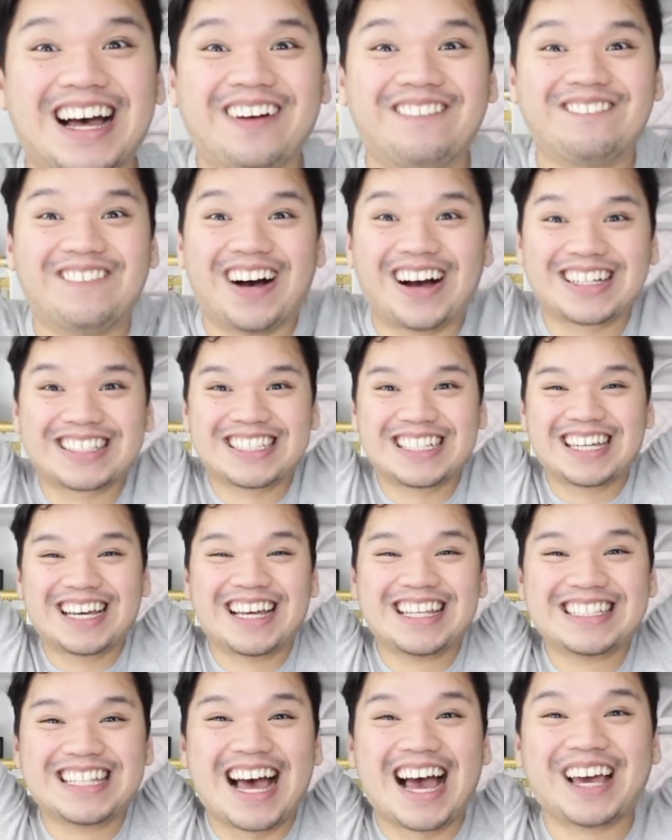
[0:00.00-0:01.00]
unboxing
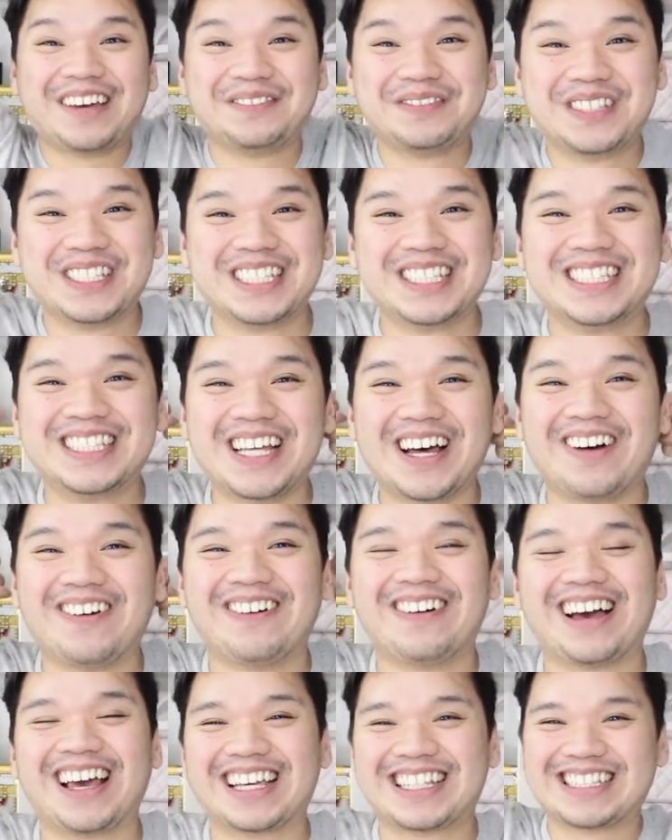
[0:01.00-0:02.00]
because I'm
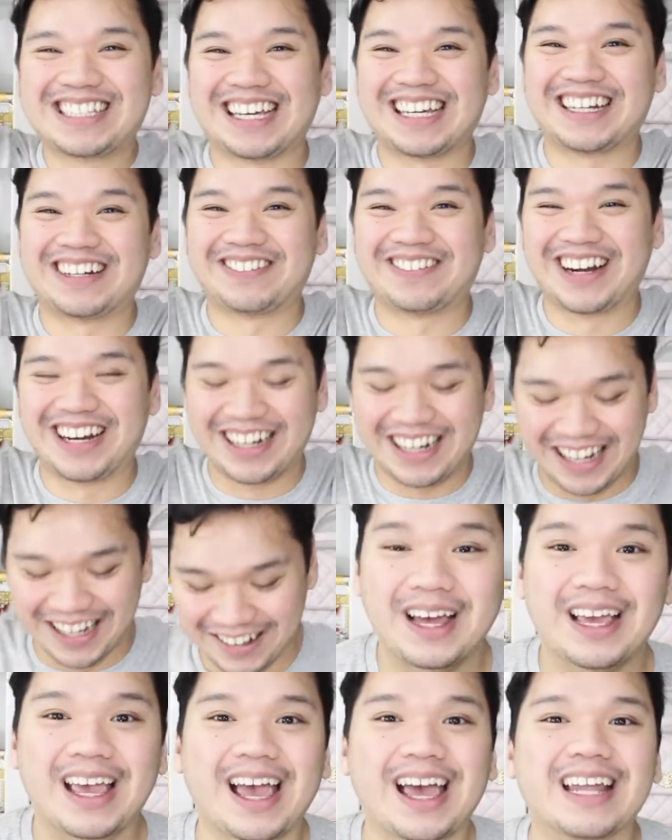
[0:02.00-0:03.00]
so excited right now.
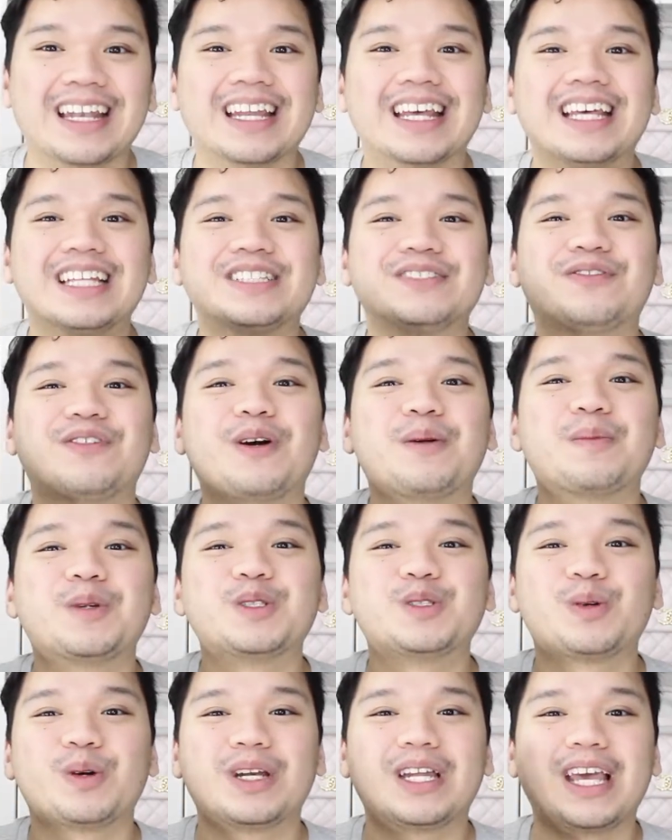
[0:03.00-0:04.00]
Again, it's
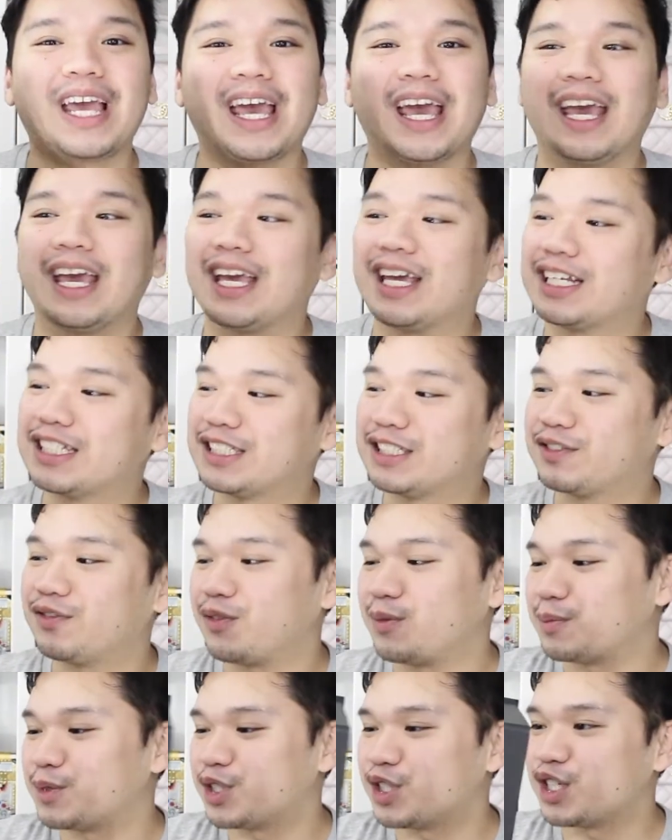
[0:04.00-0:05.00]
from 20A and it's
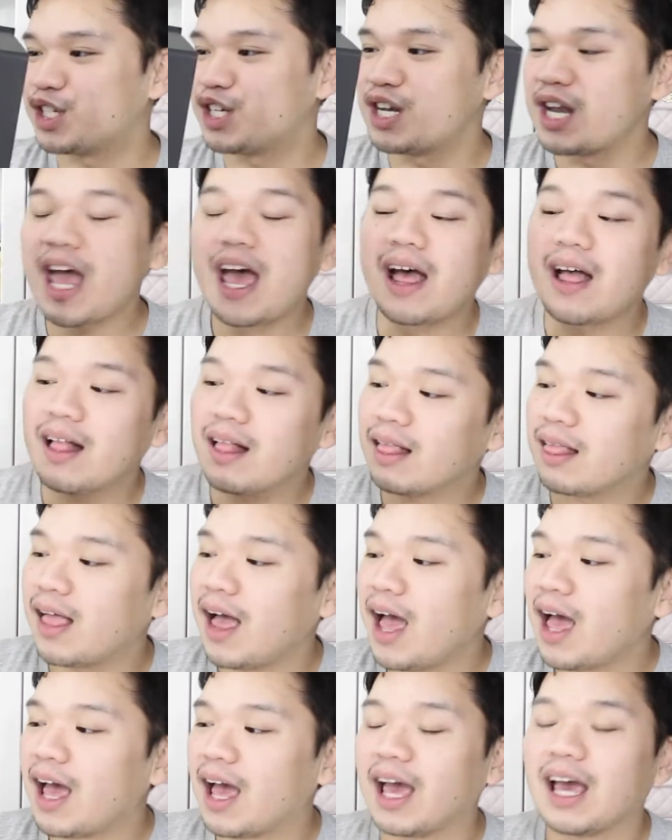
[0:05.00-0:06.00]
from Chanel,
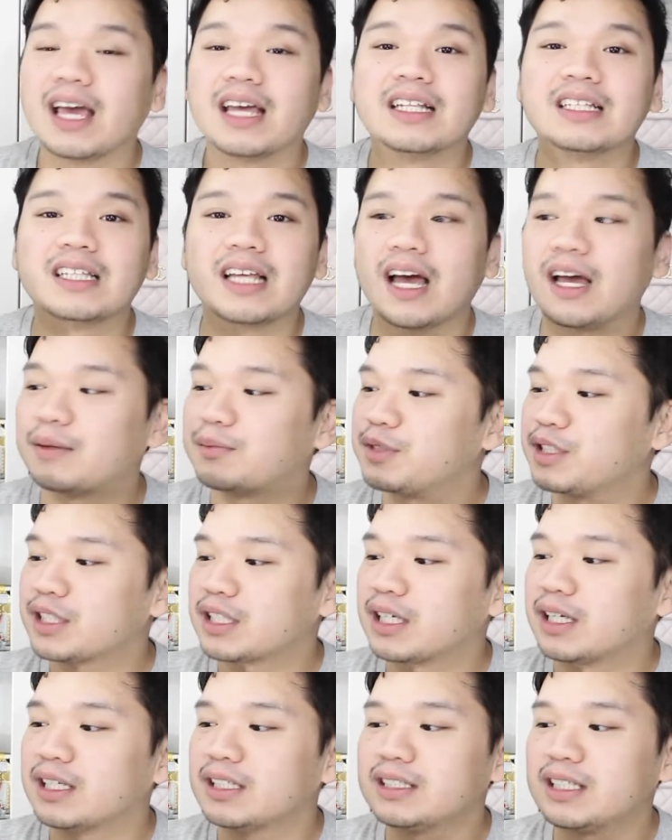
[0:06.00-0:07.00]
and I'm
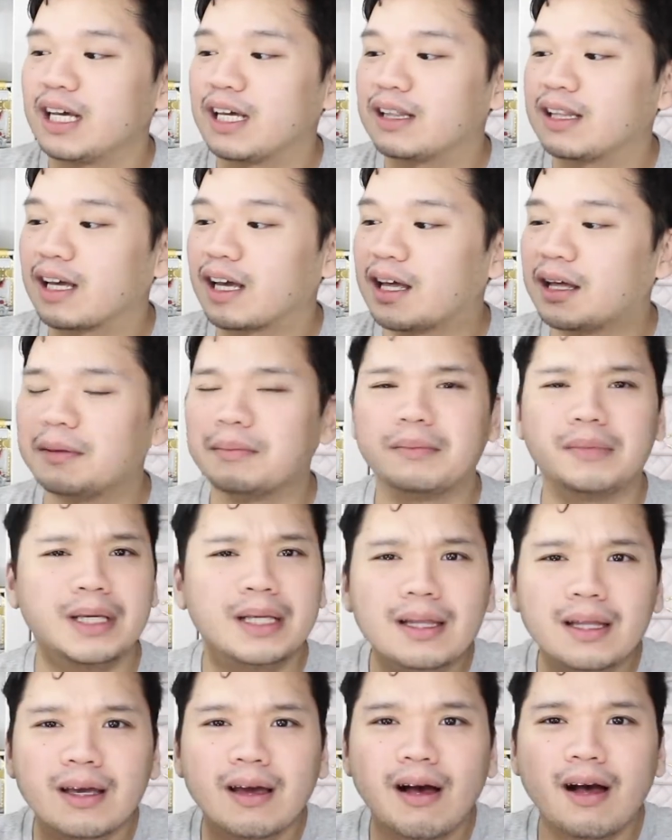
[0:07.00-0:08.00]
just going to take the
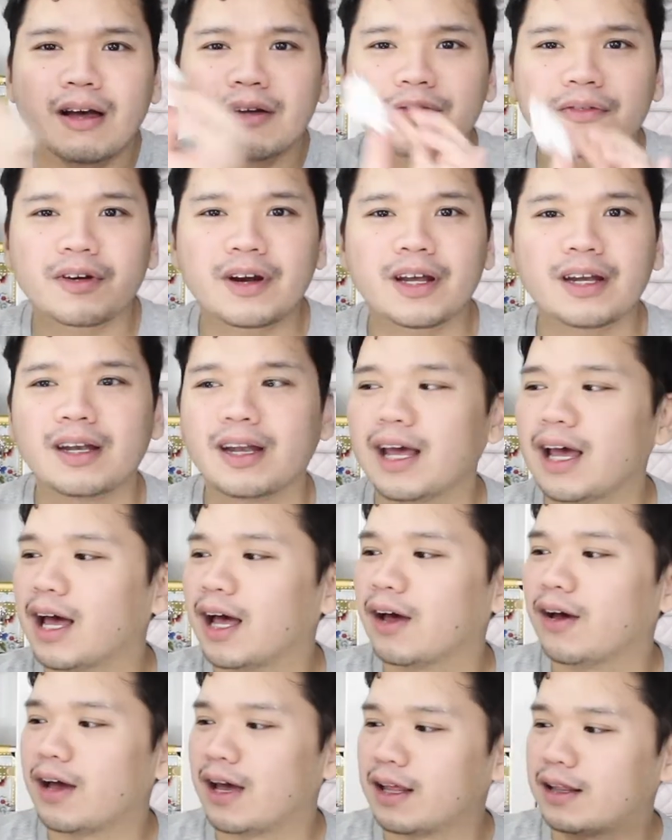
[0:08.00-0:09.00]
camellia off right
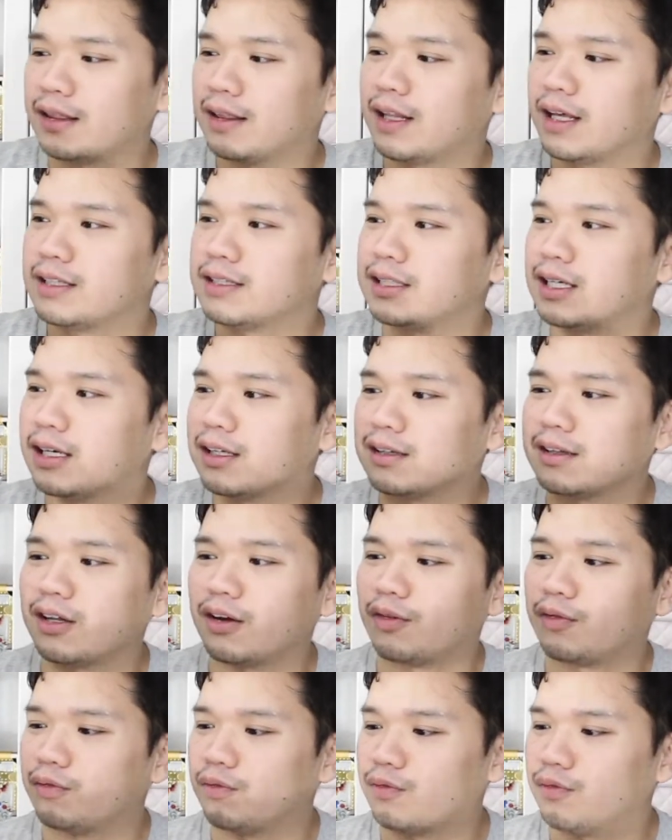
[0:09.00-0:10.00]
now and then take
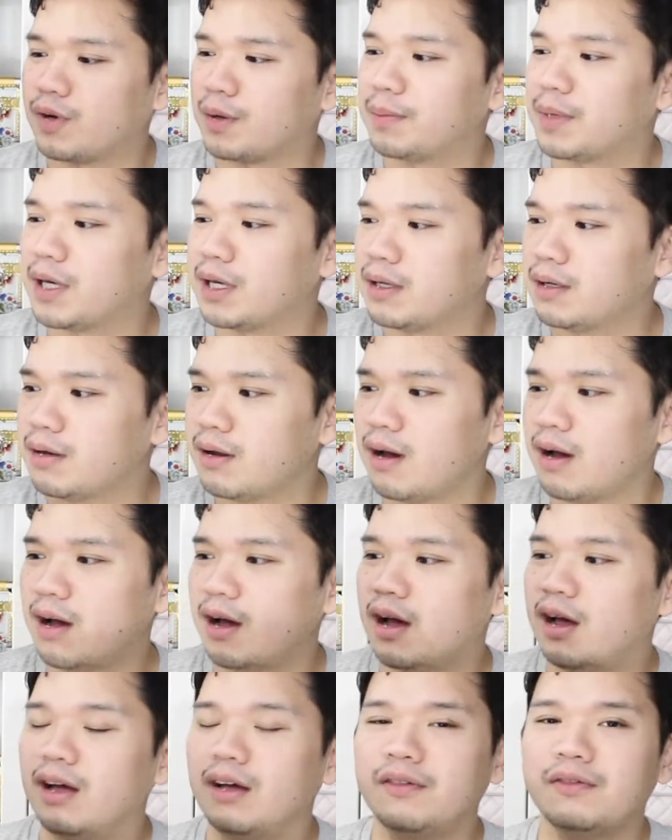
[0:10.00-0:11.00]
the ribbon
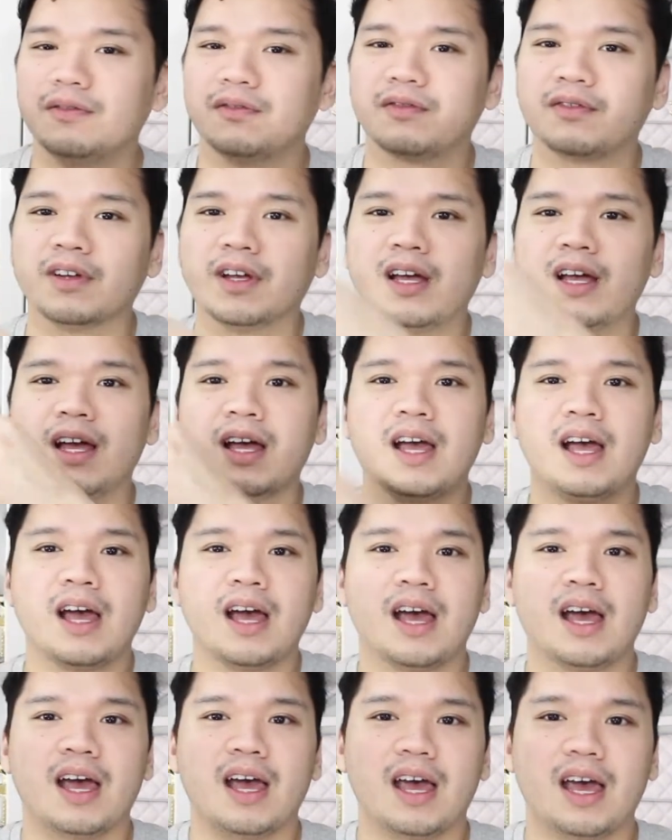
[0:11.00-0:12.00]
off,
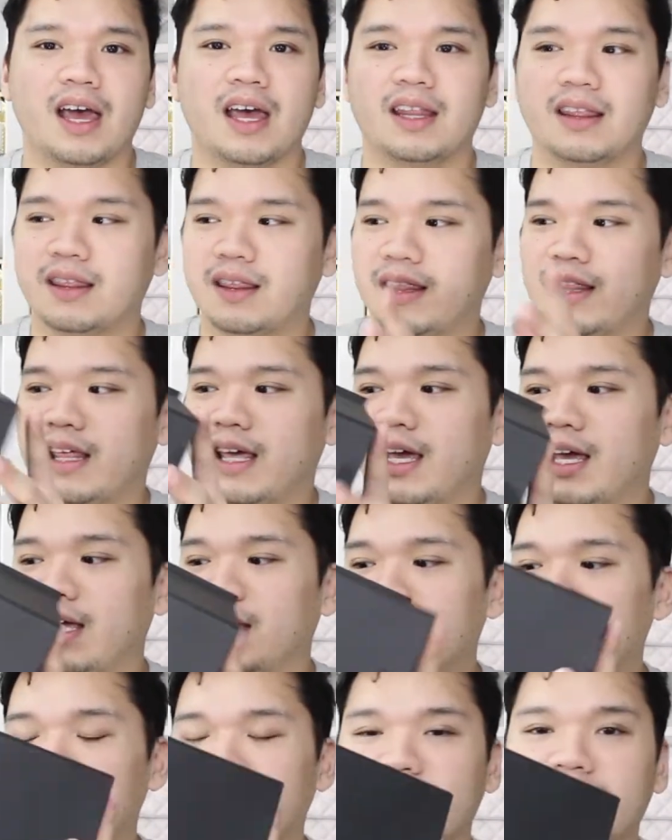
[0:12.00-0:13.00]
and
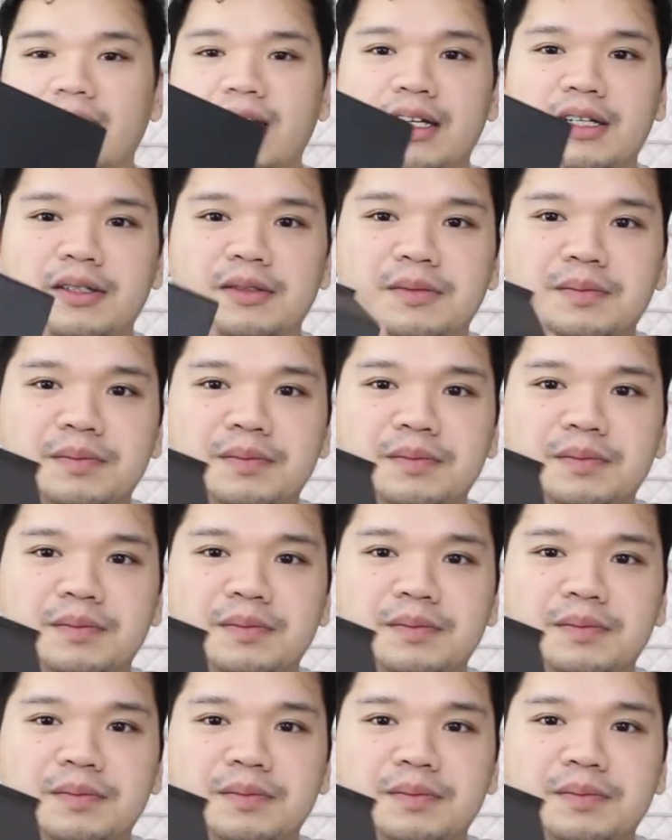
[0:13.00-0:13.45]
then...